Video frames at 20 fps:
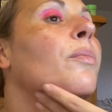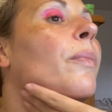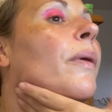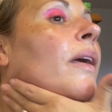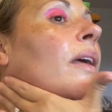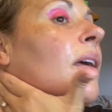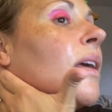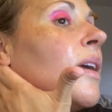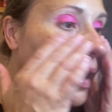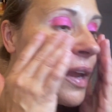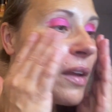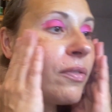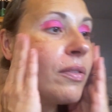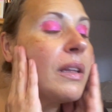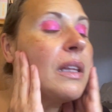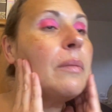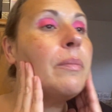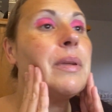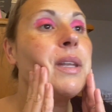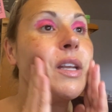but I've
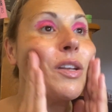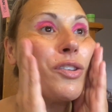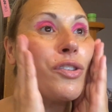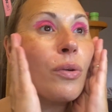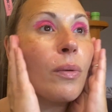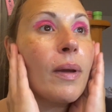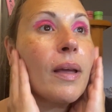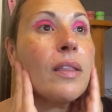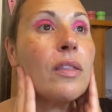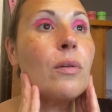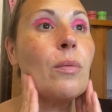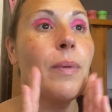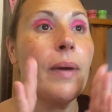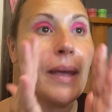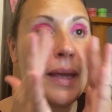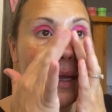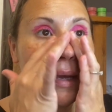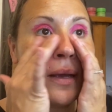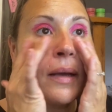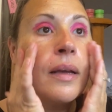really been enjoying the
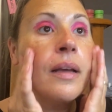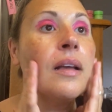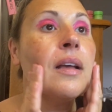way